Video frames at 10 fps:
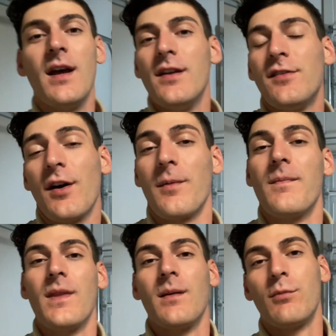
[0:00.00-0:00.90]
So,
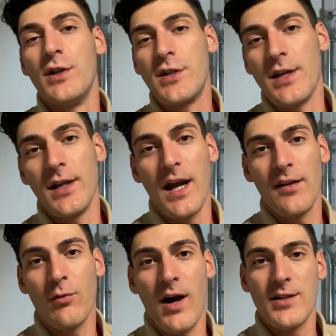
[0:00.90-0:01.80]
appreciate you guys
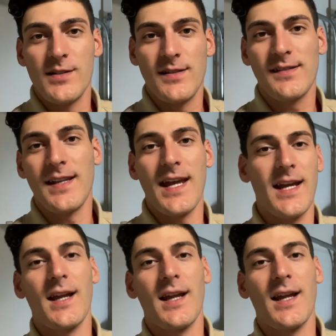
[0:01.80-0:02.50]
watching this today.